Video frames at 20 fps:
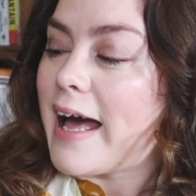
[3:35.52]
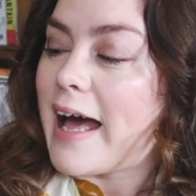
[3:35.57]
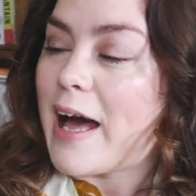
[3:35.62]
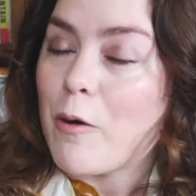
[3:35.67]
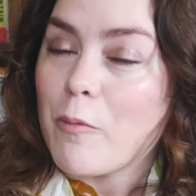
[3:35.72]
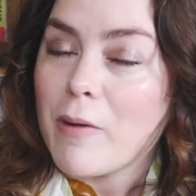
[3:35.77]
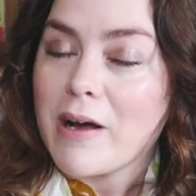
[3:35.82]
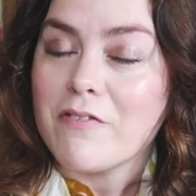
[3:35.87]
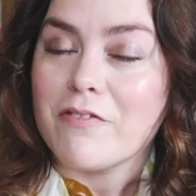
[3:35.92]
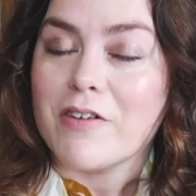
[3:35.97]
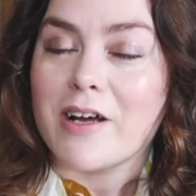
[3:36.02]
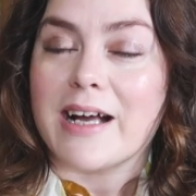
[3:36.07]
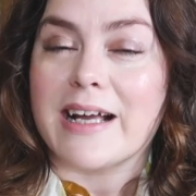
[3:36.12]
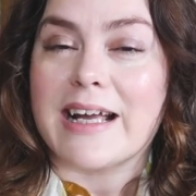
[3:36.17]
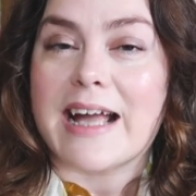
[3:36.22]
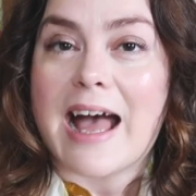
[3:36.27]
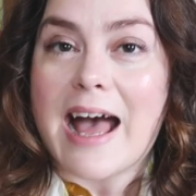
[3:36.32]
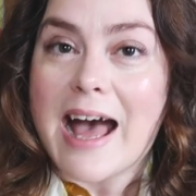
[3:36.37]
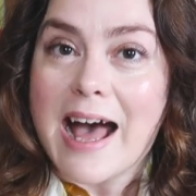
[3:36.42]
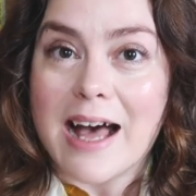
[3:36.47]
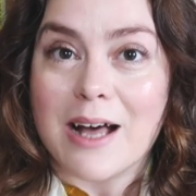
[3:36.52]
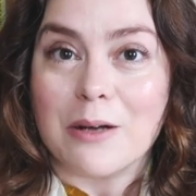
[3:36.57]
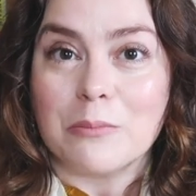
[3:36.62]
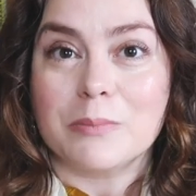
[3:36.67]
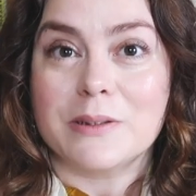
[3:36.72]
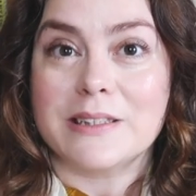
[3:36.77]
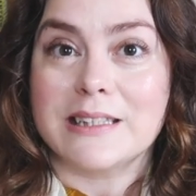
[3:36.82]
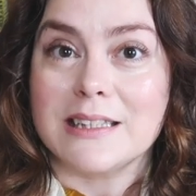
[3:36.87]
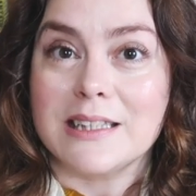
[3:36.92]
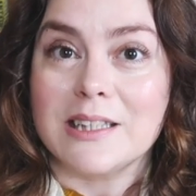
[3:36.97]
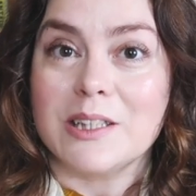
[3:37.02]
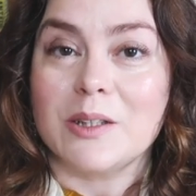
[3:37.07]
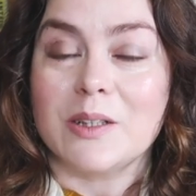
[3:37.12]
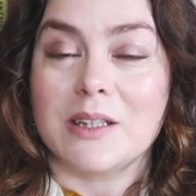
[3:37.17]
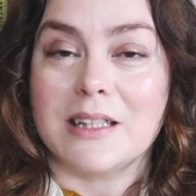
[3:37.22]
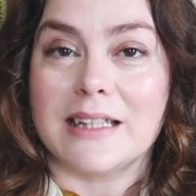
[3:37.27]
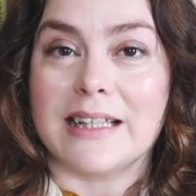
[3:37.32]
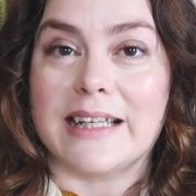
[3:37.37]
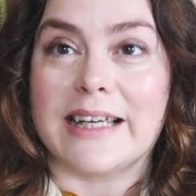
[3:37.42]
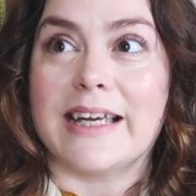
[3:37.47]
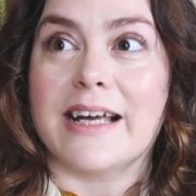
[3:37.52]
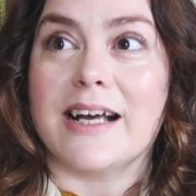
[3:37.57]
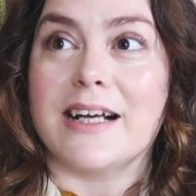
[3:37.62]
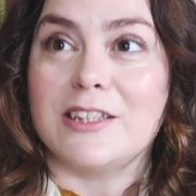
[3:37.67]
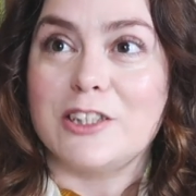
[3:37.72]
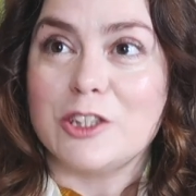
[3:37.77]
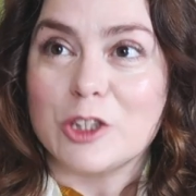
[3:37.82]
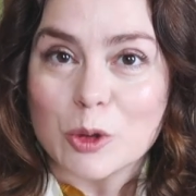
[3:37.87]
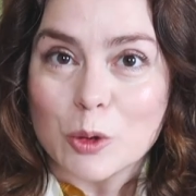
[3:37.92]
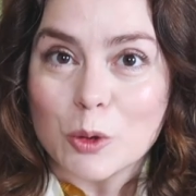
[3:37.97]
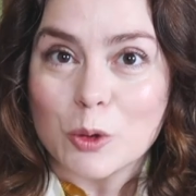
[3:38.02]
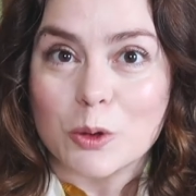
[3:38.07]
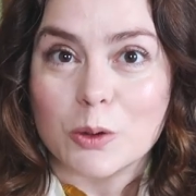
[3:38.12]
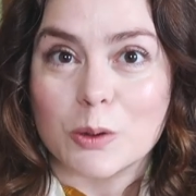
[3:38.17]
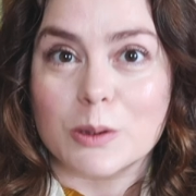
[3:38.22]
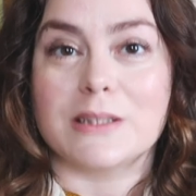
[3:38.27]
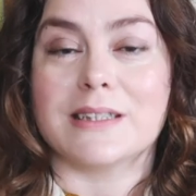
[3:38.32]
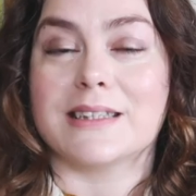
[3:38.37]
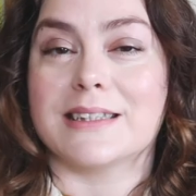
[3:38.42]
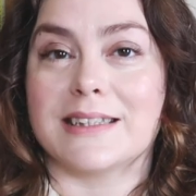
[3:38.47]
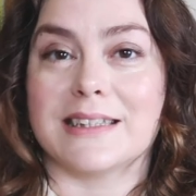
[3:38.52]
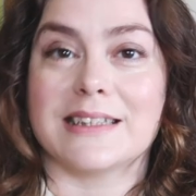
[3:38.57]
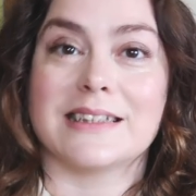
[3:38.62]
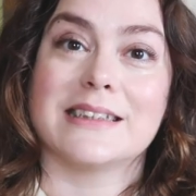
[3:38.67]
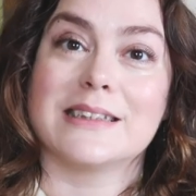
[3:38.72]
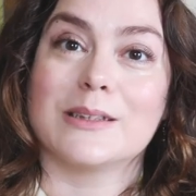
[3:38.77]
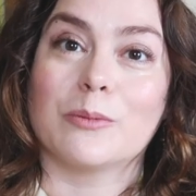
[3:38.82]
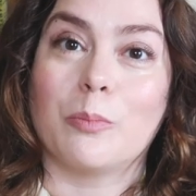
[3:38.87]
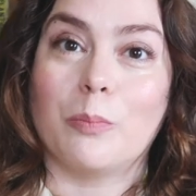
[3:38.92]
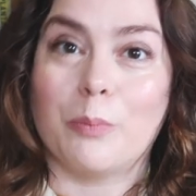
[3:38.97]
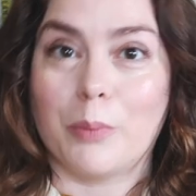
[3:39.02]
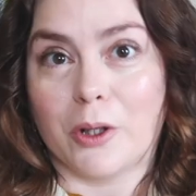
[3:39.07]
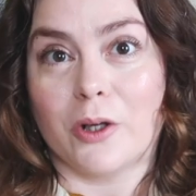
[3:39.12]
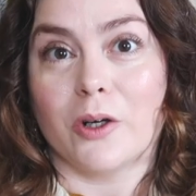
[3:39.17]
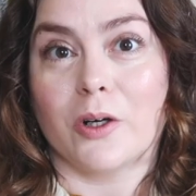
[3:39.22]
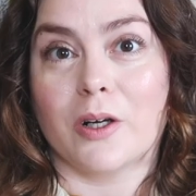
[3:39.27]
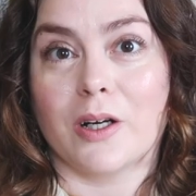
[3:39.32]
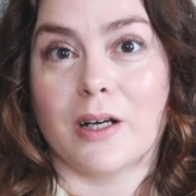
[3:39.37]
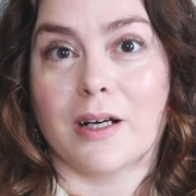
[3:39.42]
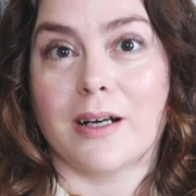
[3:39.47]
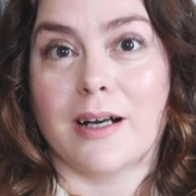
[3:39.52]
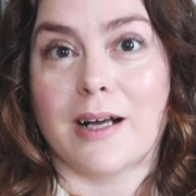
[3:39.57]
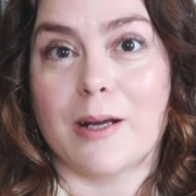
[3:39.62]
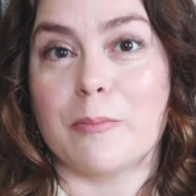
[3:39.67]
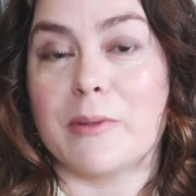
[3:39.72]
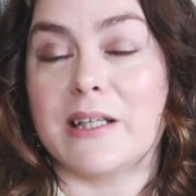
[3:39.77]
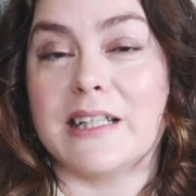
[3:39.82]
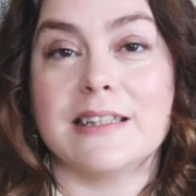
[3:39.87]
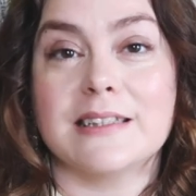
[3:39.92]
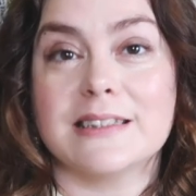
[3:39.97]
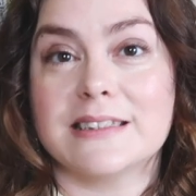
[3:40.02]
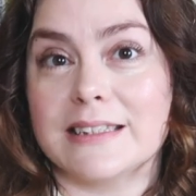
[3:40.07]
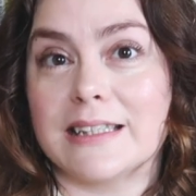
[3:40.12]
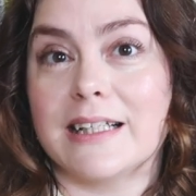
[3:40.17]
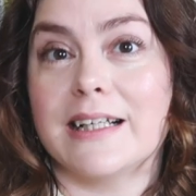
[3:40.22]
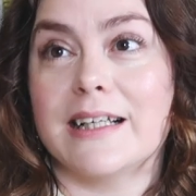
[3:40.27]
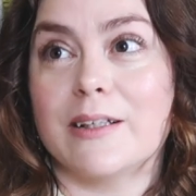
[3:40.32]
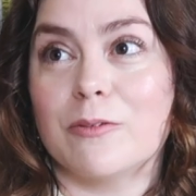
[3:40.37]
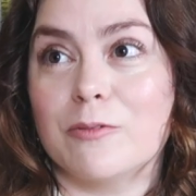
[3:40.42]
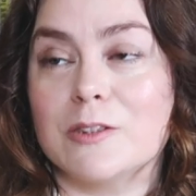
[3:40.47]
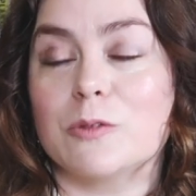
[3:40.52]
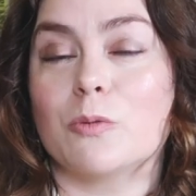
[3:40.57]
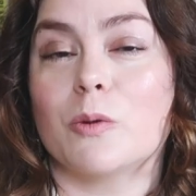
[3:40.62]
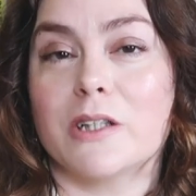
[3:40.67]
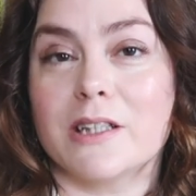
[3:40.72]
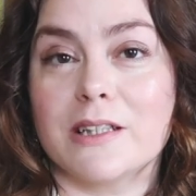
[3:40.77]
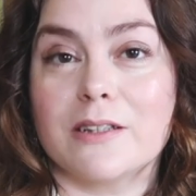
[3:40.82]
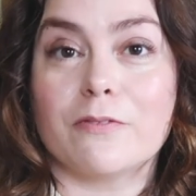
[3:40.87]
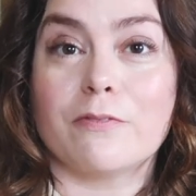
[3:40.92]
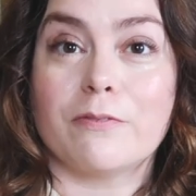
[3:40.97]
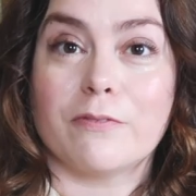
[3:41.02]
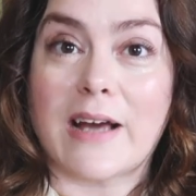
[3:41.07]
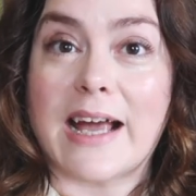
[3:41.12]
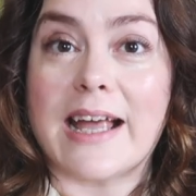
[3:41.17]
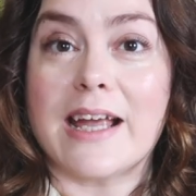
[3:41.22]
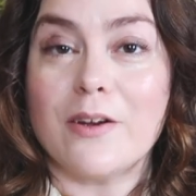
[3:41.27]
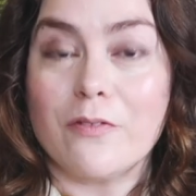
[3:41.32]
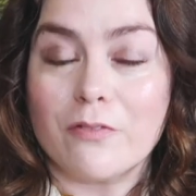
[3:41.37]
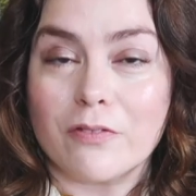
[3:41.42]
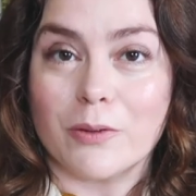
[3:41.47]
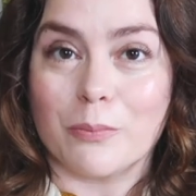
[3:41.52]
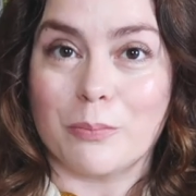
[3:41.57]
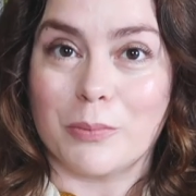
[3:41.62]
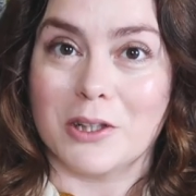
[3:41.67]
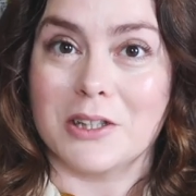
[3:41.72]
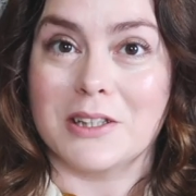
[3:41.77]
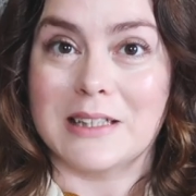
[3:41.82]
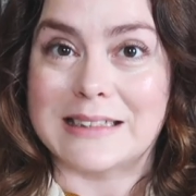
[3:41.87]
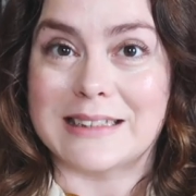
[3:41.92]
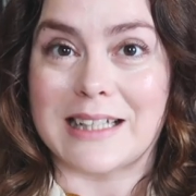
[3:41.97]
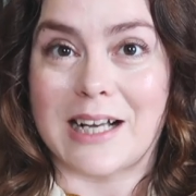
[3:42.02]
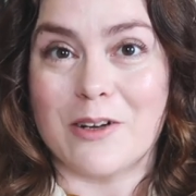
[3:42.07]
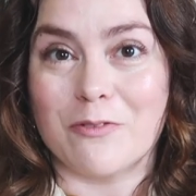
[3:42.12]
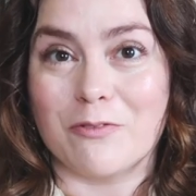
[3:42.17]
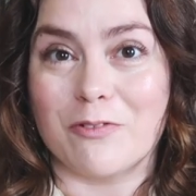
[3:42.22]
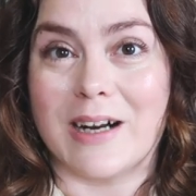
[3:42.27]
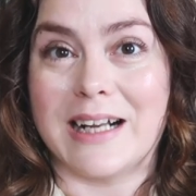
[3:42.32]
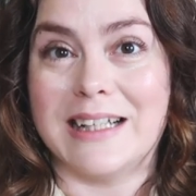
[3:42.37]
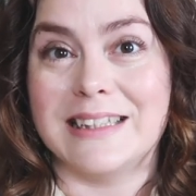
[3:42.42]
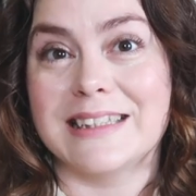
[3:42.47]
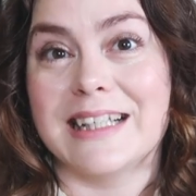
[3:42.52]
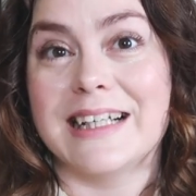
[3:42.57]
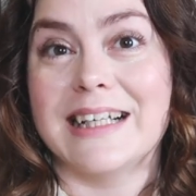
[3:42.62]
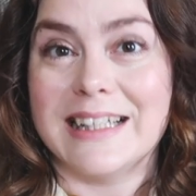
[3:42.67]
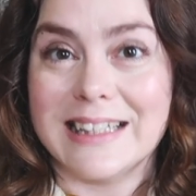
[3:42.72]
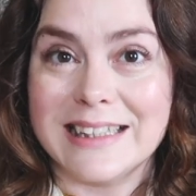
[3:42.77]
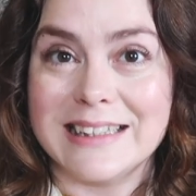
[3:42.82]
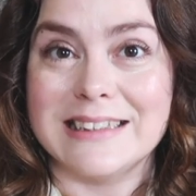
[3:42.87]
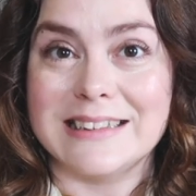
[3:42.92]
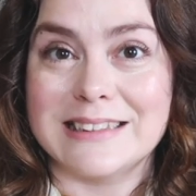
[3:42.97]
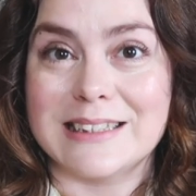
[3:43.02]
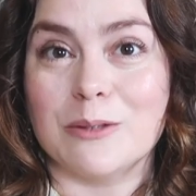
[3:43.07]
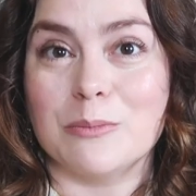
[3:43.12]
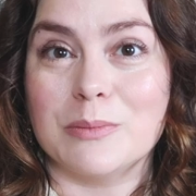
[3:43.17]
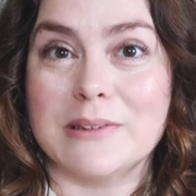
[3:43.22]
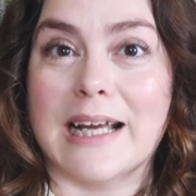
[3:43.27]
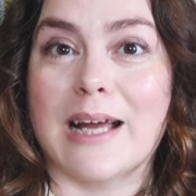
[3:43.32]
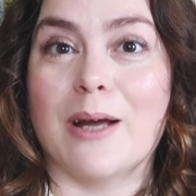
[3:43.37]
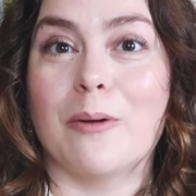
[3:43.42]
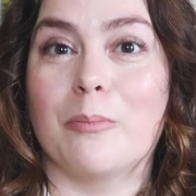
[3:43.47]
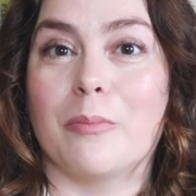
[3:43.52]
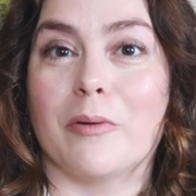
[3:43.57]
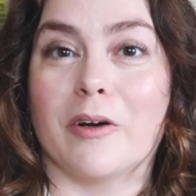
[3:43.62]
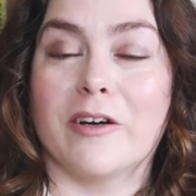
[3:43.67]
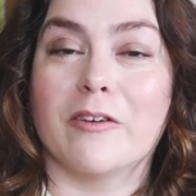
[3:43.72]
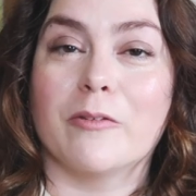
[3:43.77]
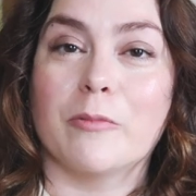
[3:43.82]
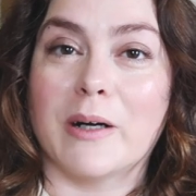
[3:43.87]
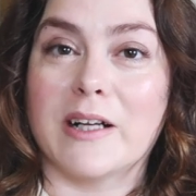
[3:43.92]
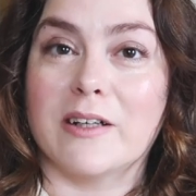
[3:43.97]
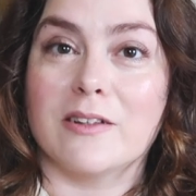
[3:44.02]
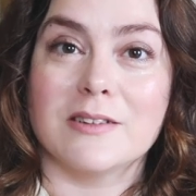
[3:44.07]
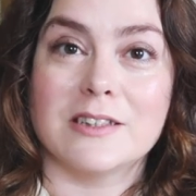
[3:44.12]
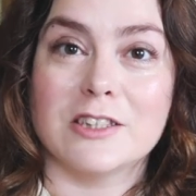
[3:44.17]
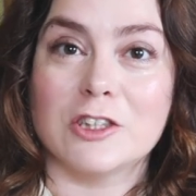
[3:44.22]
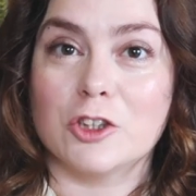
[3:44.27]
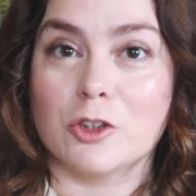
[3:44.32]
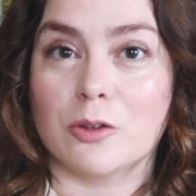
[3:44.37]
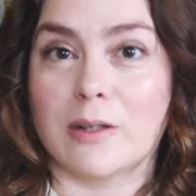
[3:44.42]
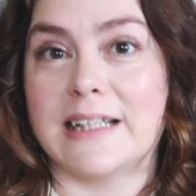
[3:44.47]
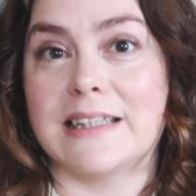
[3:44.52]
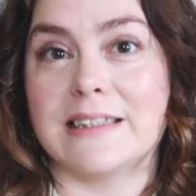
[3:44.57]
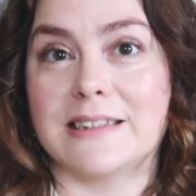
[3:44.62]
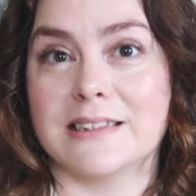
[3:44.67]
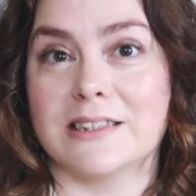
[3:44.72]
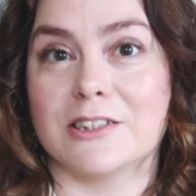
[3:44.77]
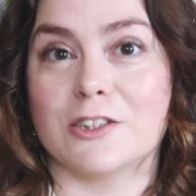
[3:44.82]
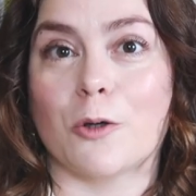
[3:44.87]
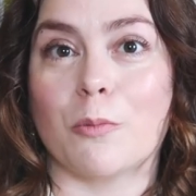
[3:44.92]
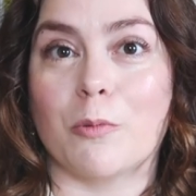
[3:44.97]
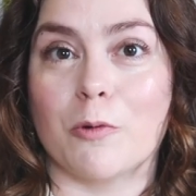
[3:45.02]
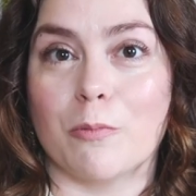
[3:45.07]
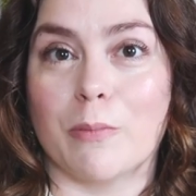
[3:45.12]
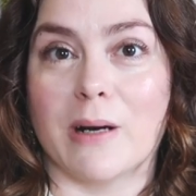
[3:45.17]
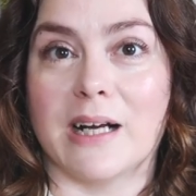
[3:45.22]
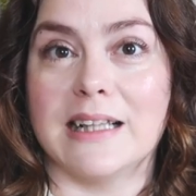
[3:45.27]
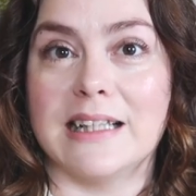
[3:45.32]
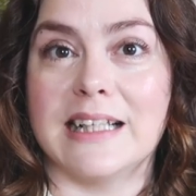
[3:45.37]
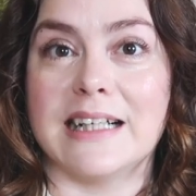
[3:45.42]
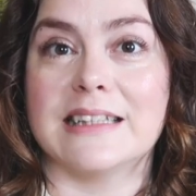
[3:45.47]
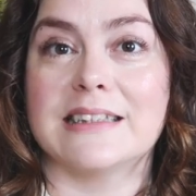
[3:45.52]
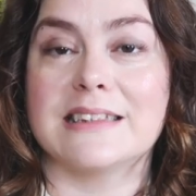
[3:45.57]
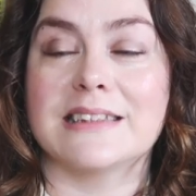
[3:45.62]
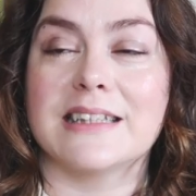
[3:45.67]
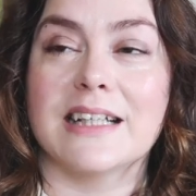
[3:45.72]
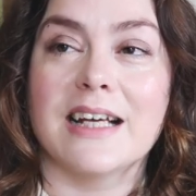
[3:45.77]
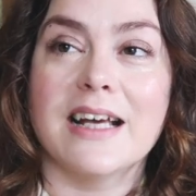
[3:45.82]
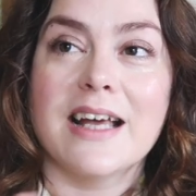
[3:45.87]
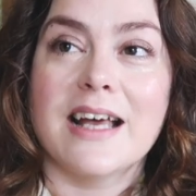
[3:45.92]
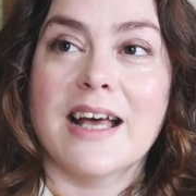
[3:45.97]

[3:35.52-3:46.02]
However, I absolutely adored this book. I mean, it was one of the favourite books I've read in September. It went straight to the top of my list.